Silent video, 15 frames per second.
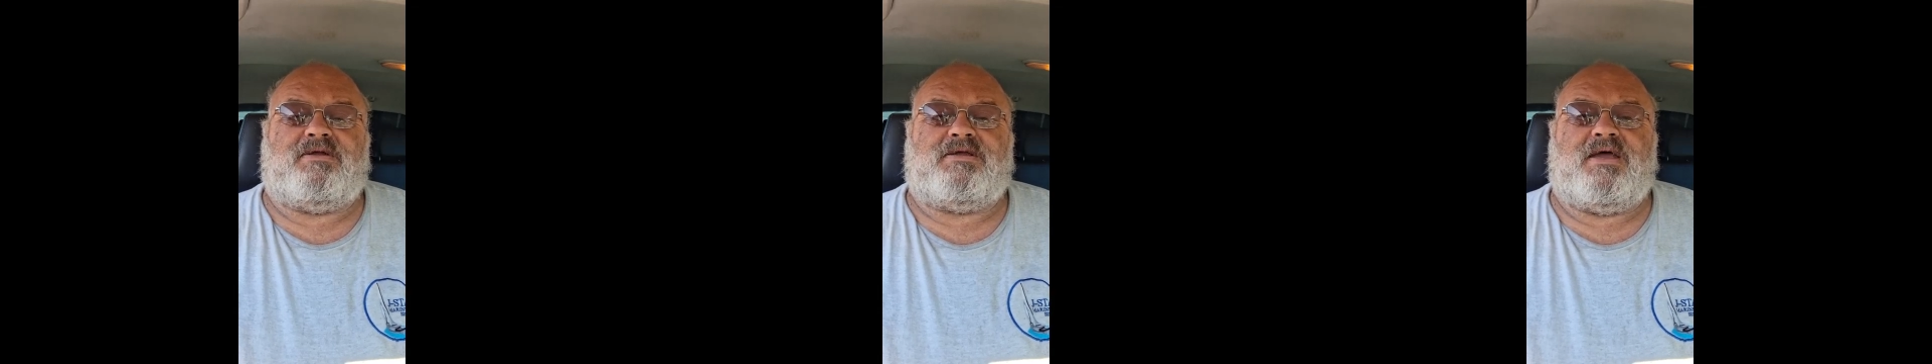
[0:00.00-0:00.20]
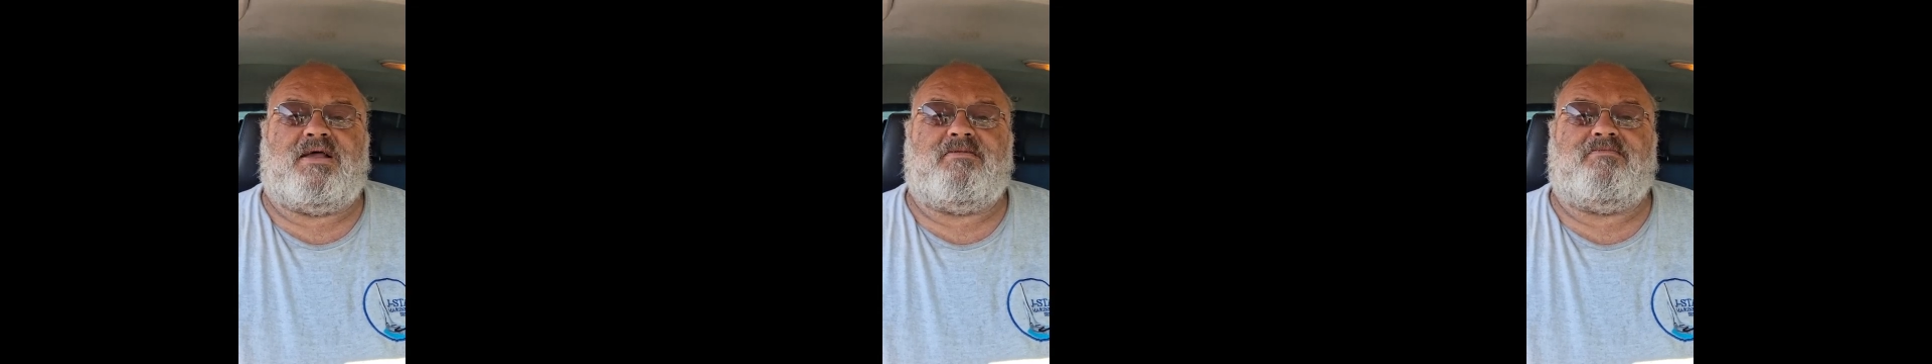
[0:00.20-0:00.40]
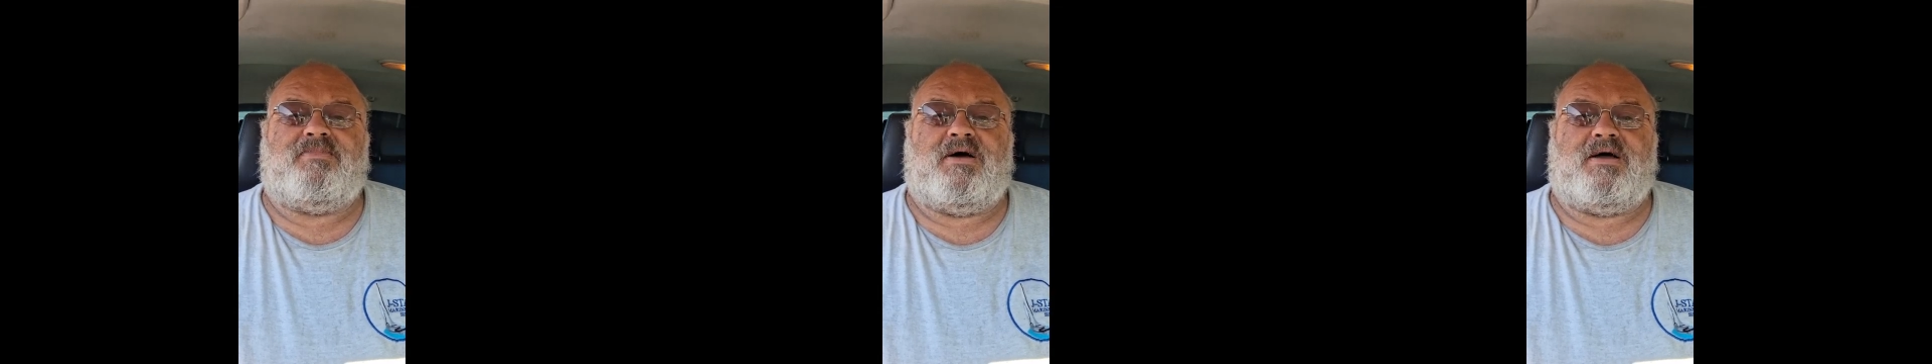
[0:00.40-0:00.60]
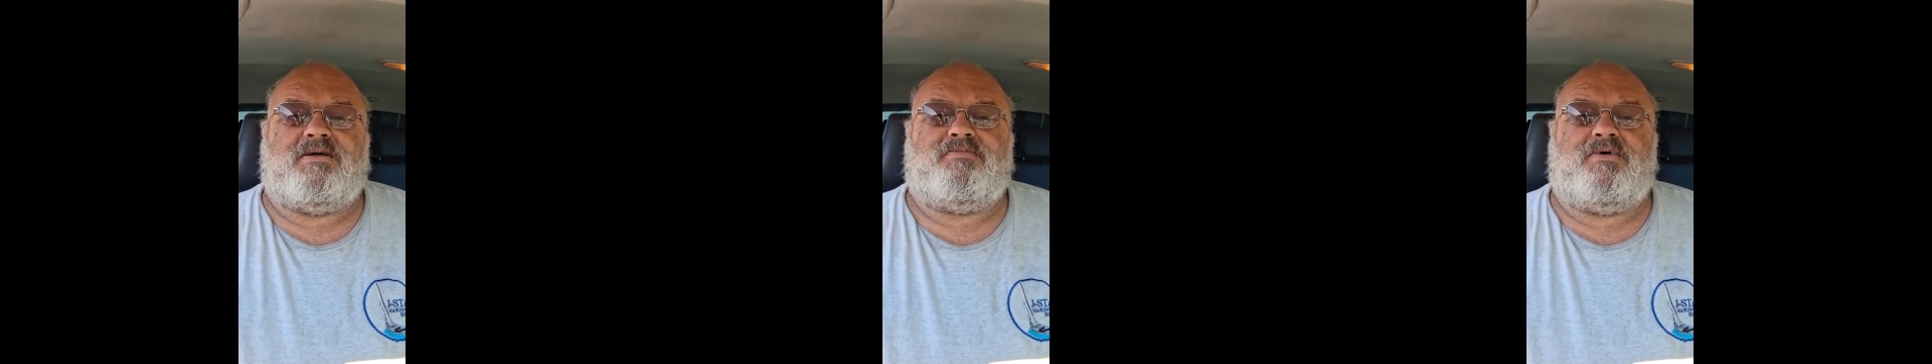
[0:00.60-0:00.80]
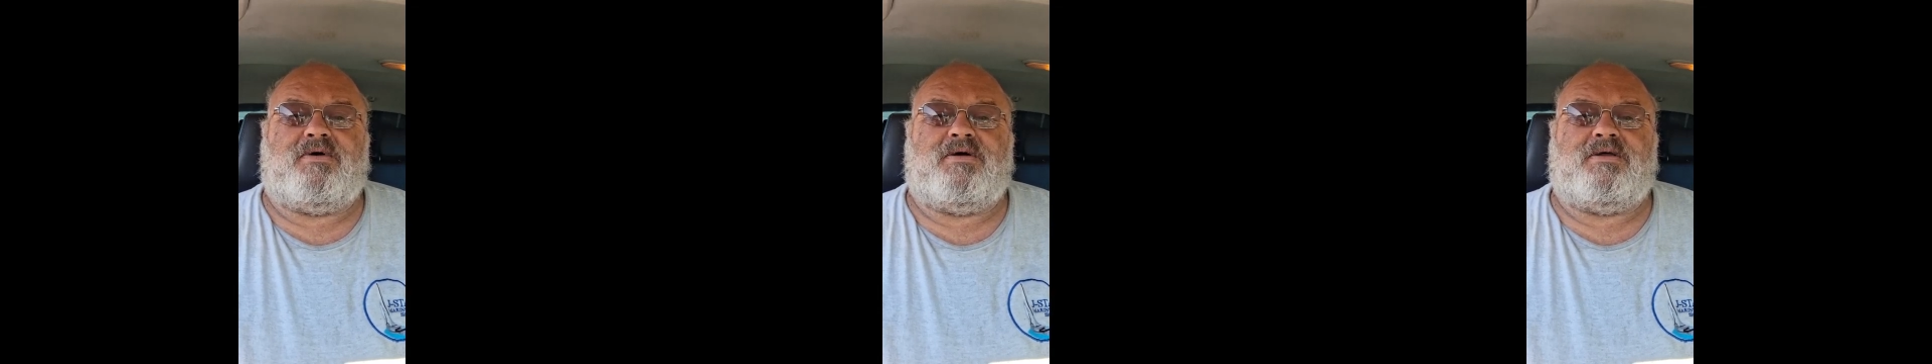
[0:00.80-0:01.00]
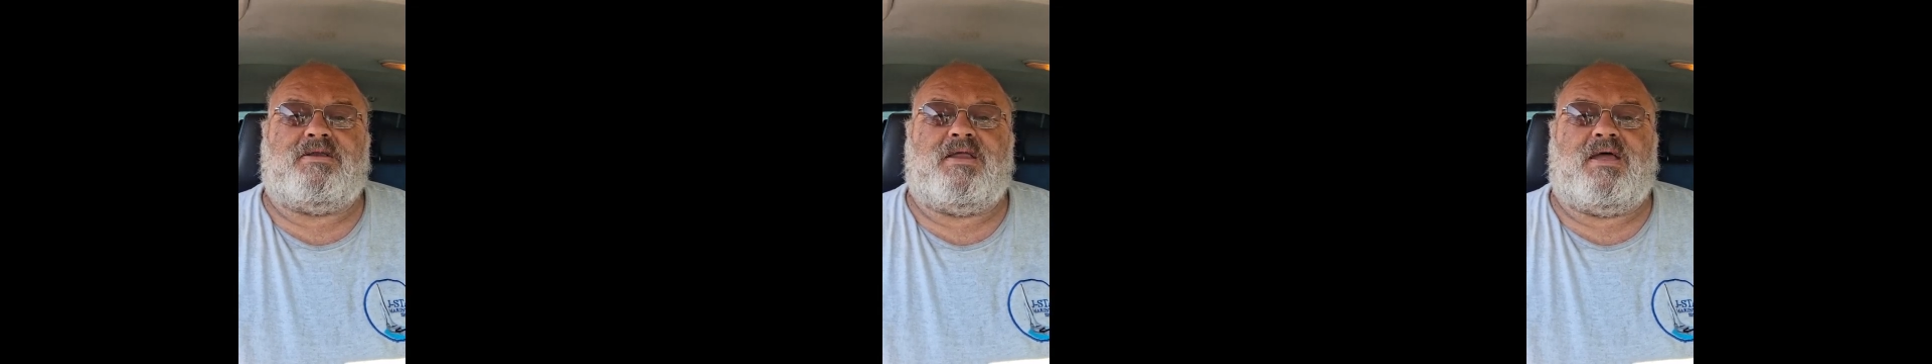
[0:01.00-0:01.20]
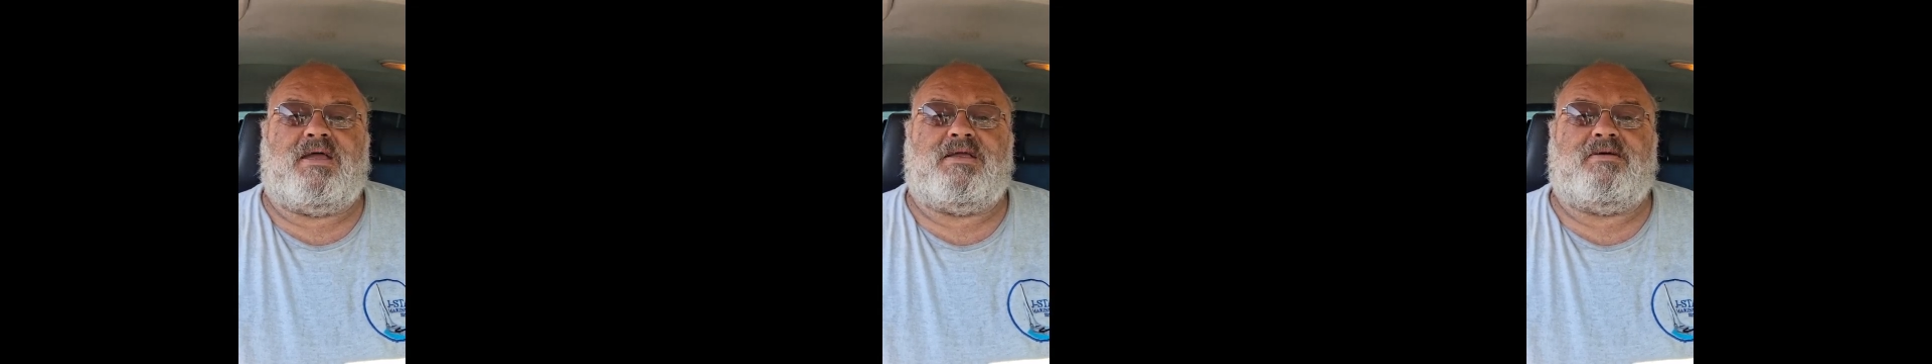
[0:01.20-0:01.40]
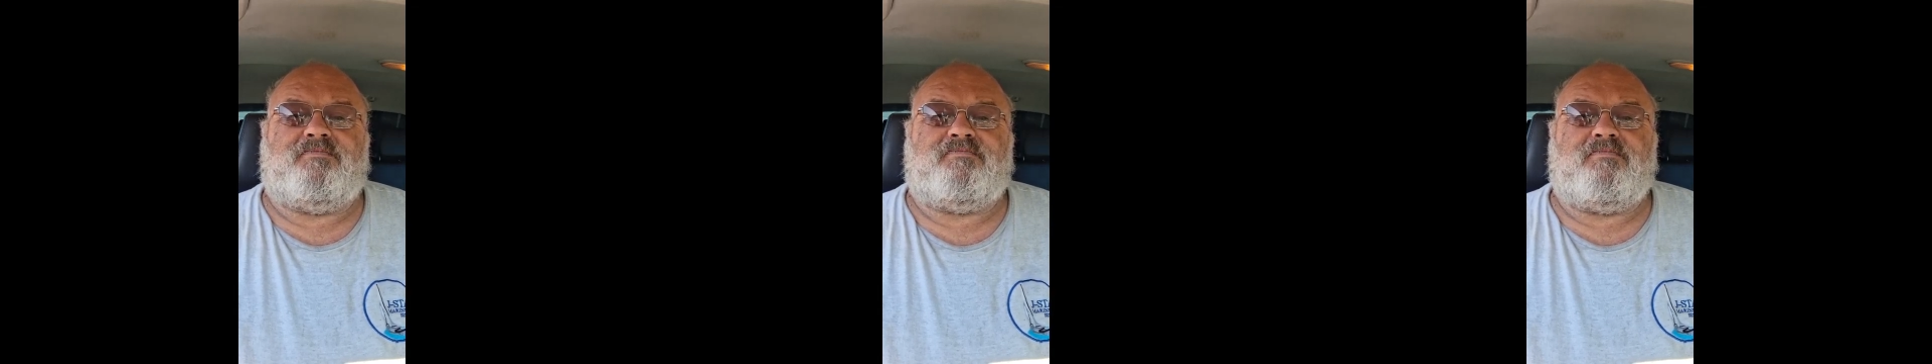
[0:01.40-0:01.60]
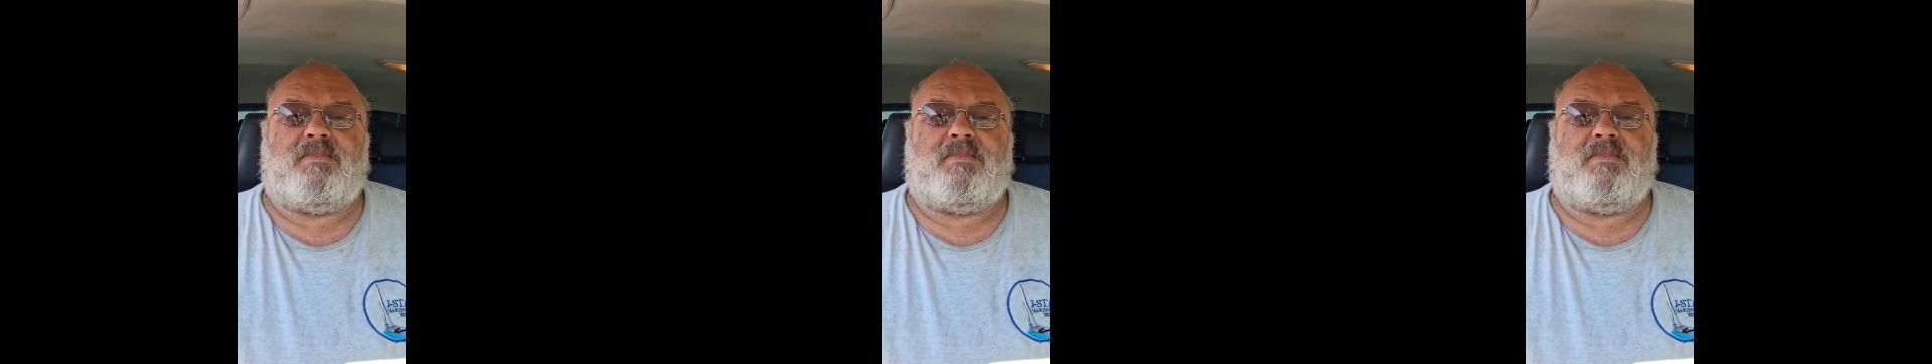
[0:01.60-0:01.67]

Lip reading: again by putting a